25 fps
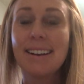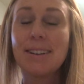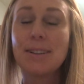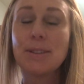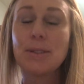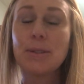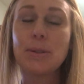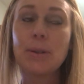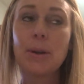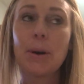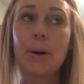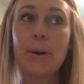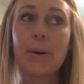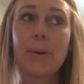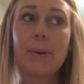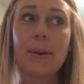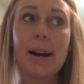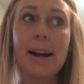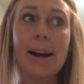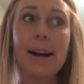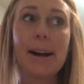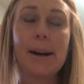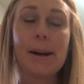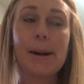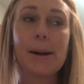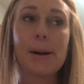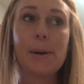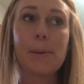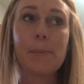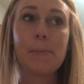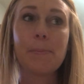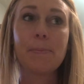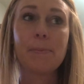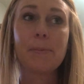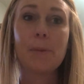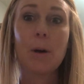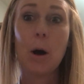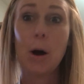So
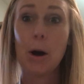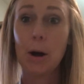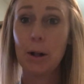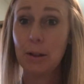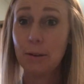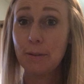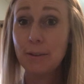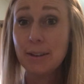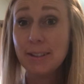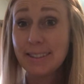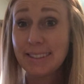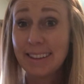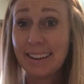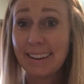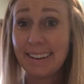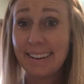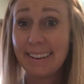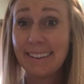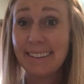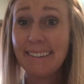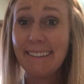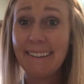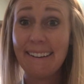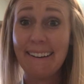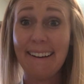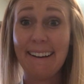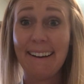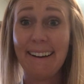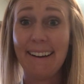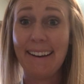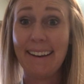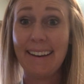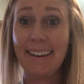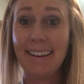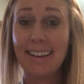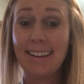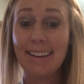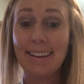all of a sudden,
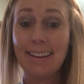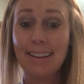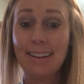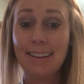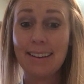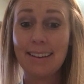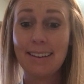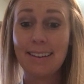I